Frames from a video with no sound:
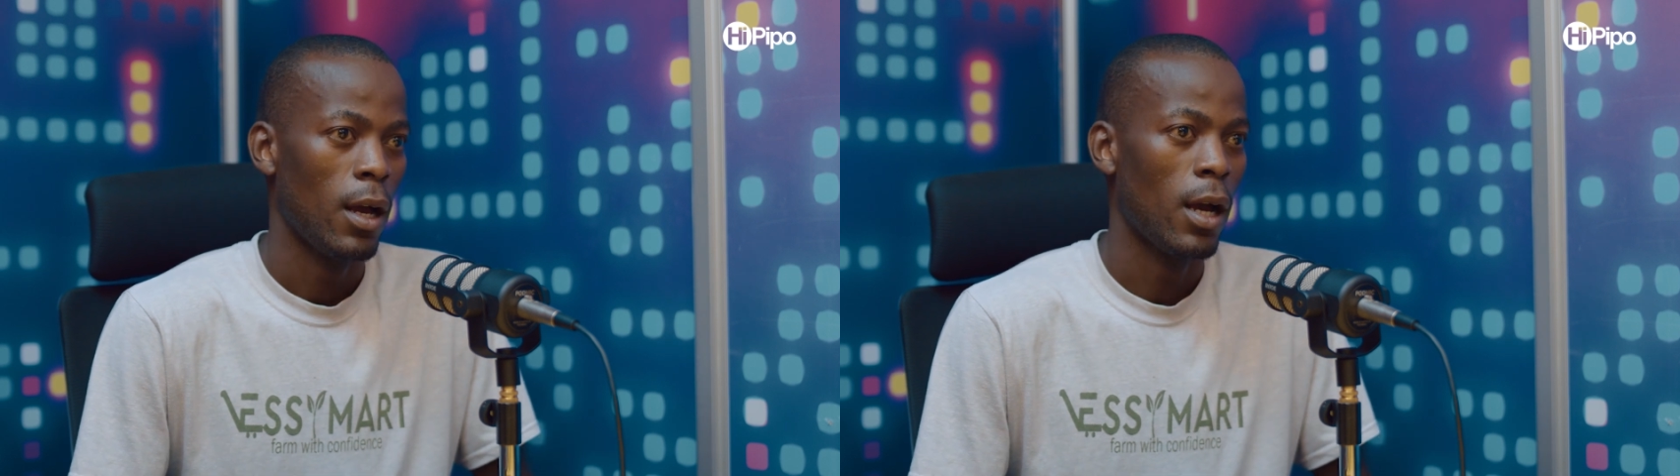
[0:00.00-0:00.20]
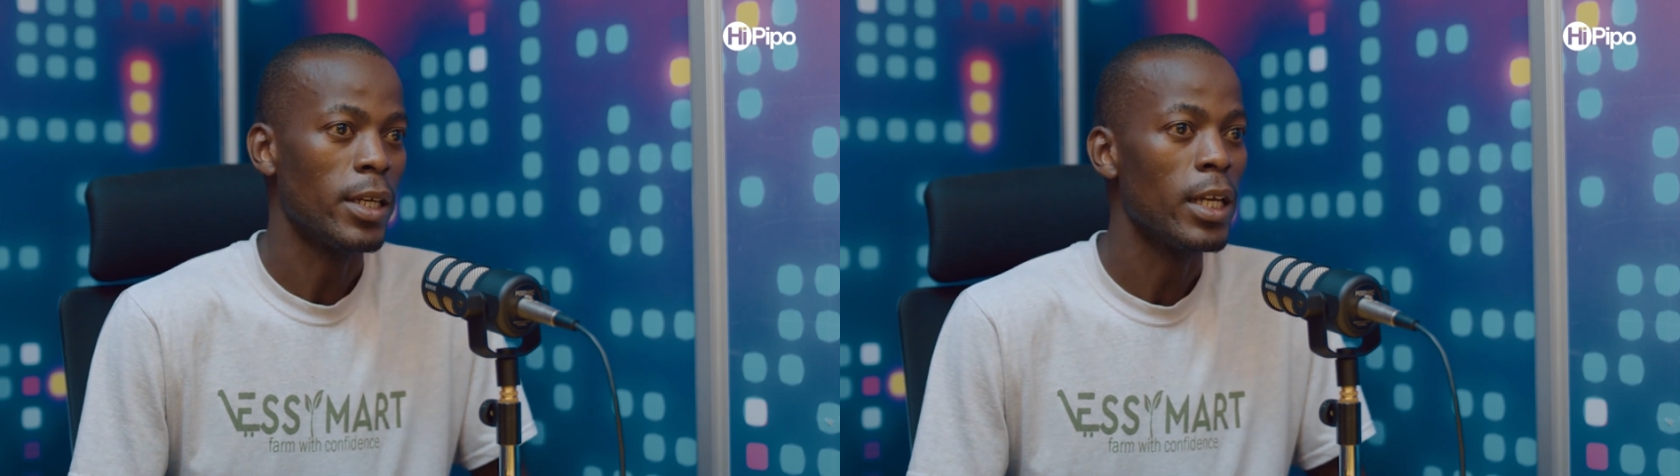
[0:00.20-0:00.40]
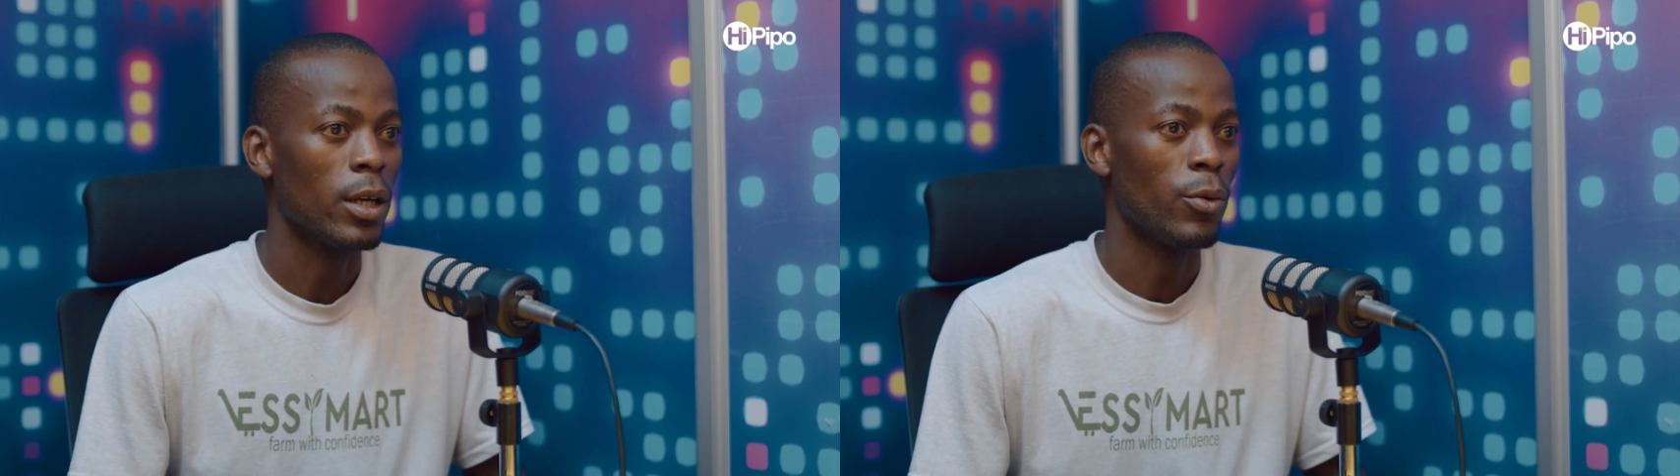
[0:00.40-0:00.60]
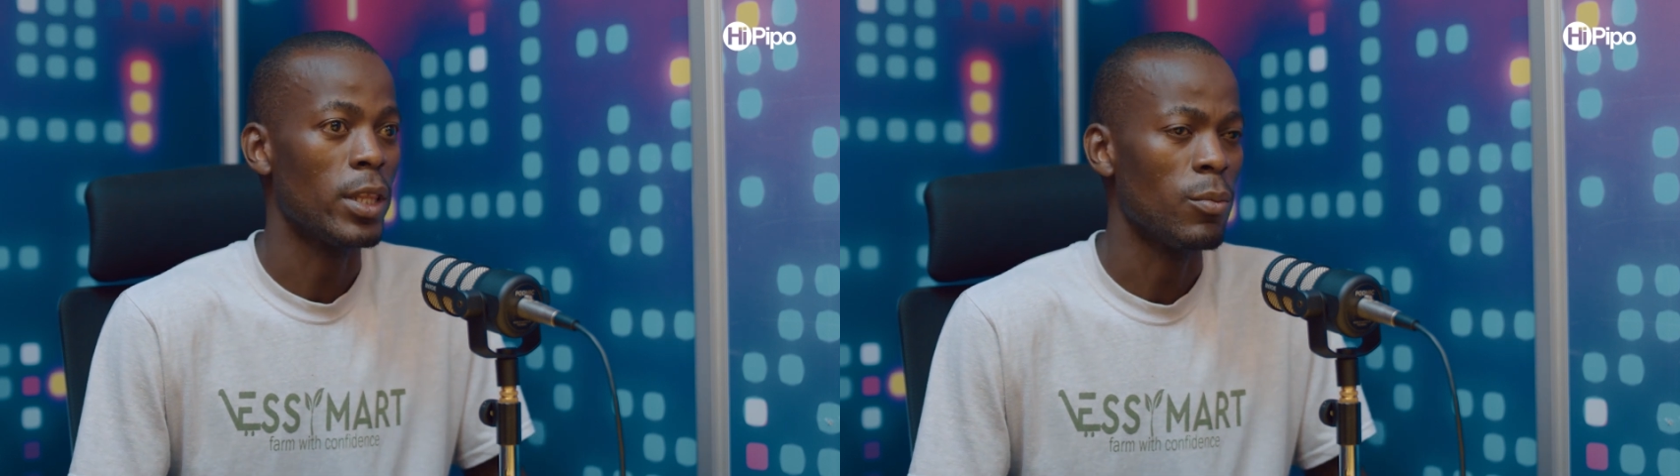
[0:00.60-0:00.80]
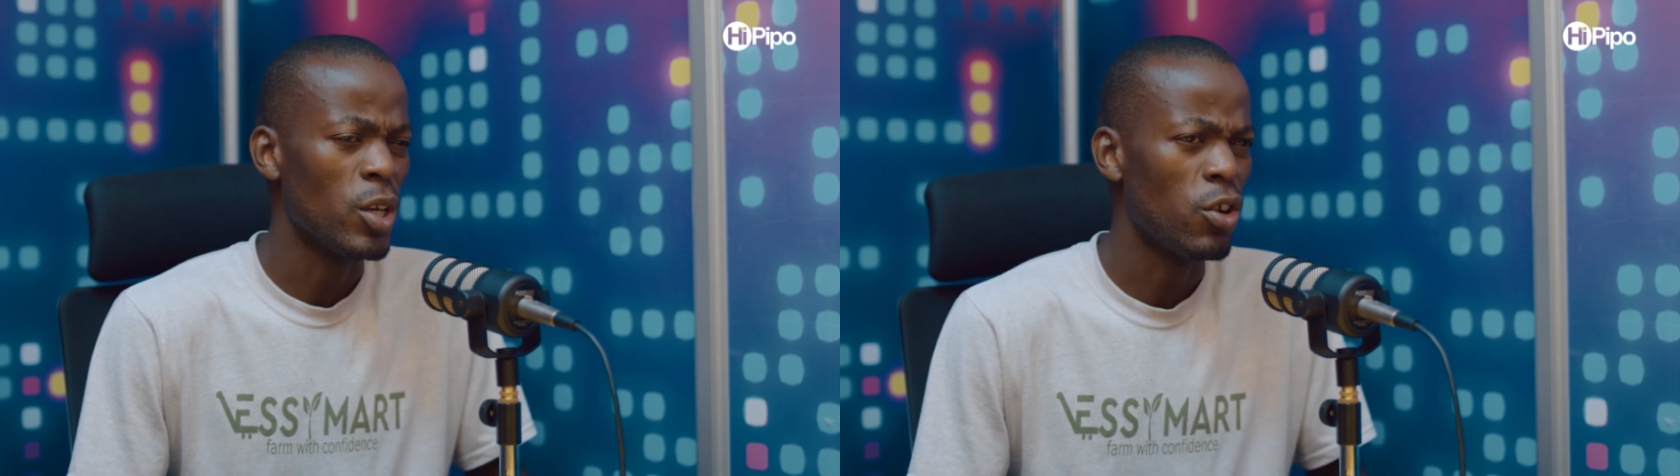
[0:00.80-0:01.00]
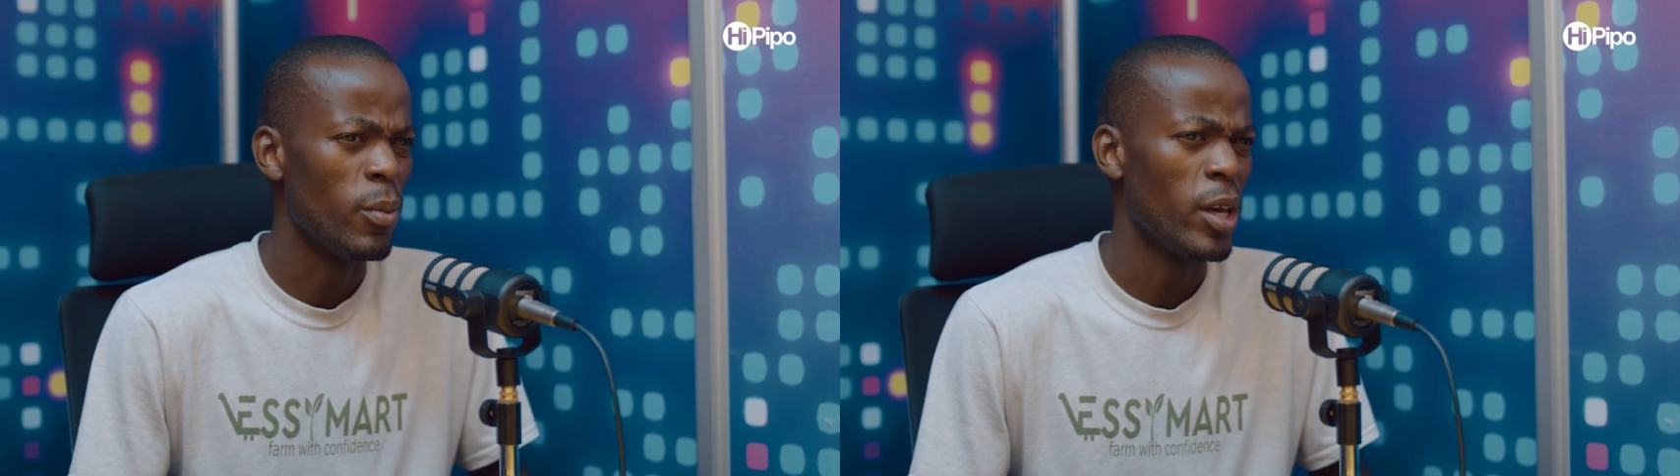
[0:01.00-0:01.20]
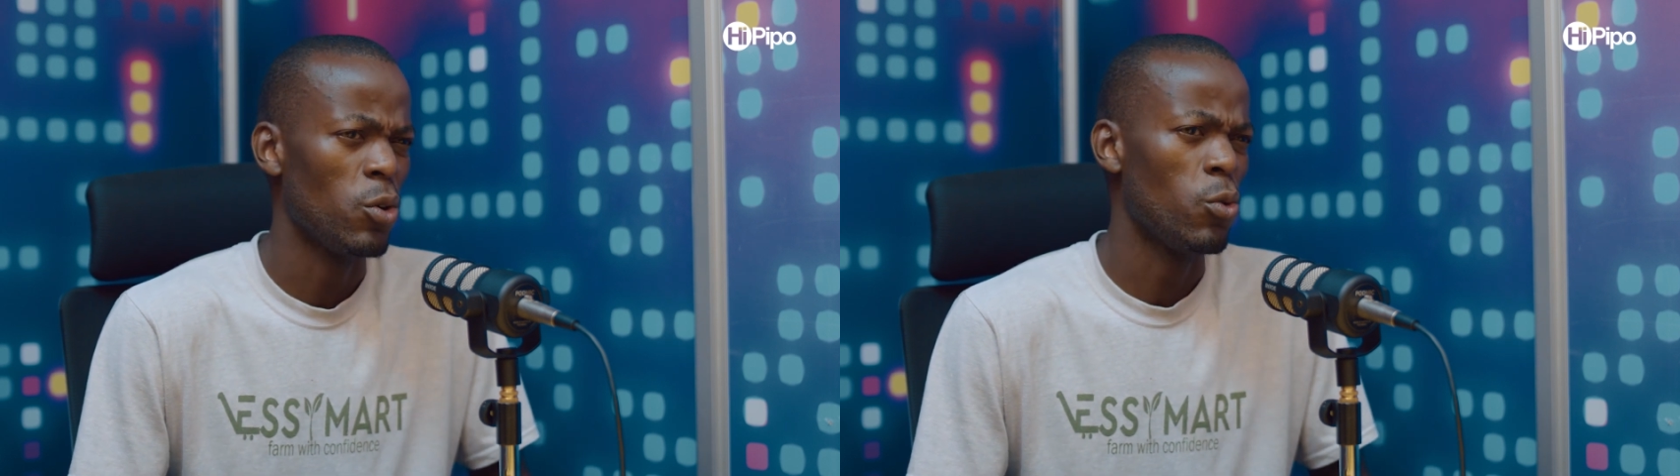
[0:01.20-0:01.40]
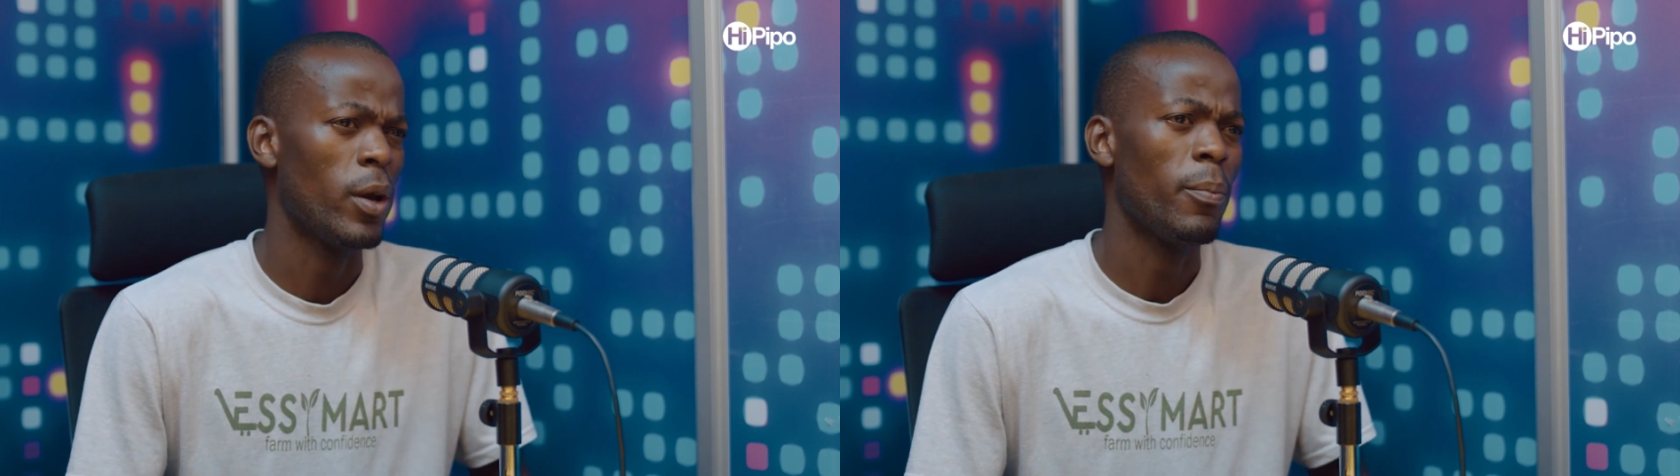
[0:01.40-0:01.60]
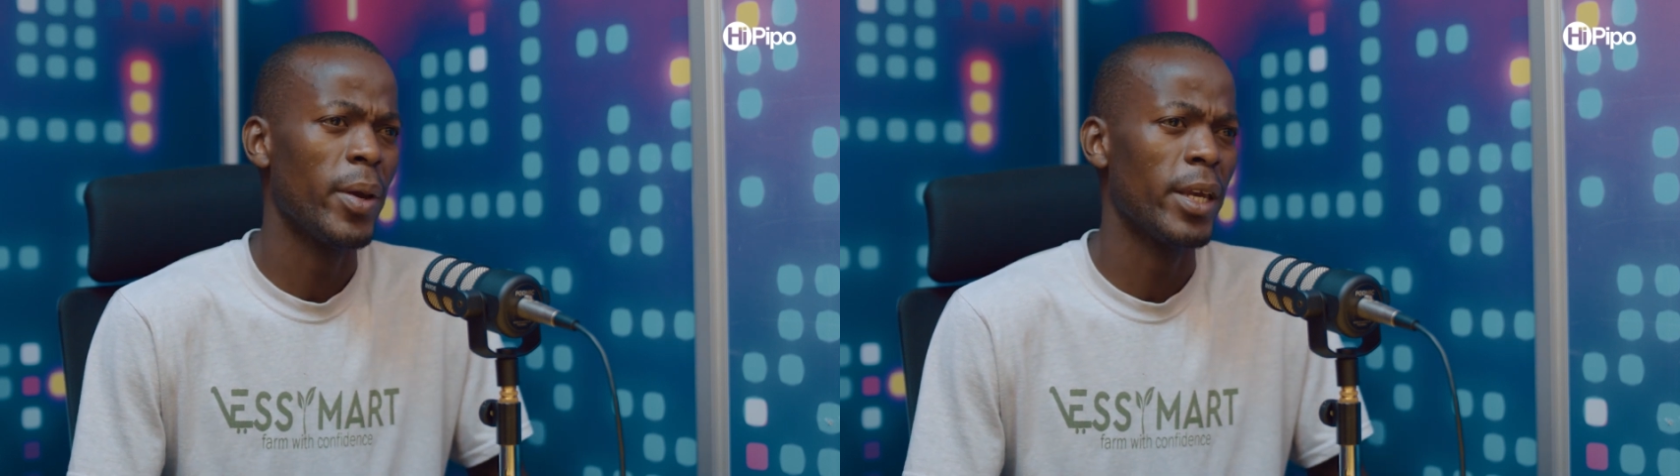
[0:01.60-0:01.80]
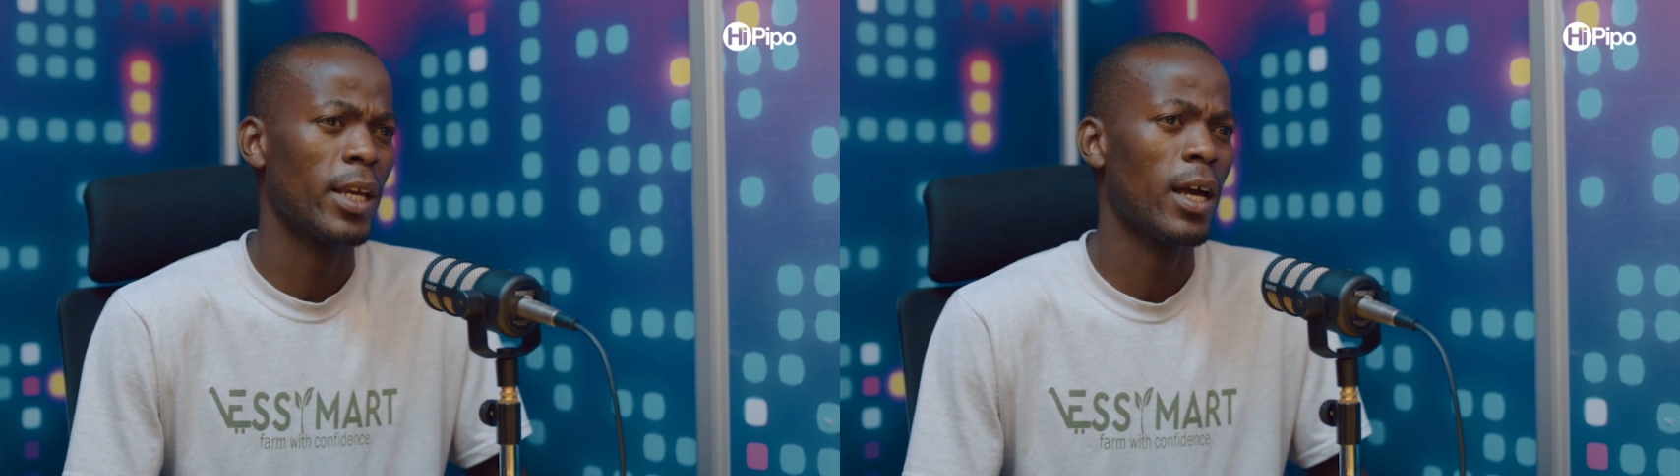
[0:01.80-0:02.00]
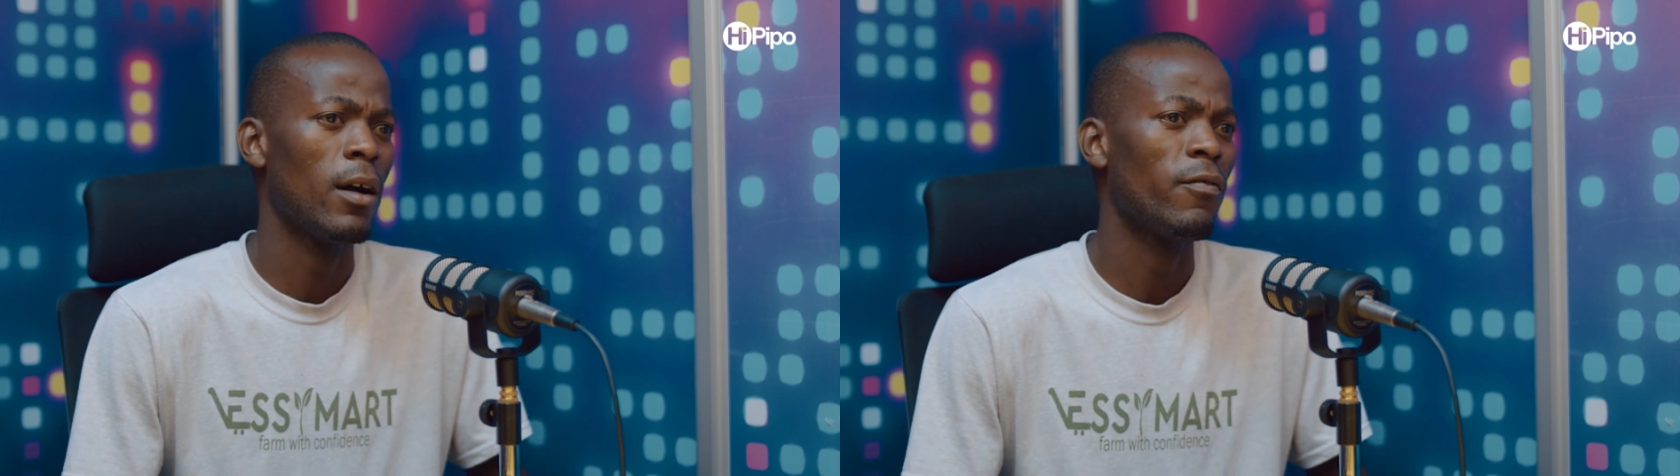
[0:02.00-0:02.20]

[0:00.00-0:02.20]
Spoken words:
dealing with the middlemen who were paying her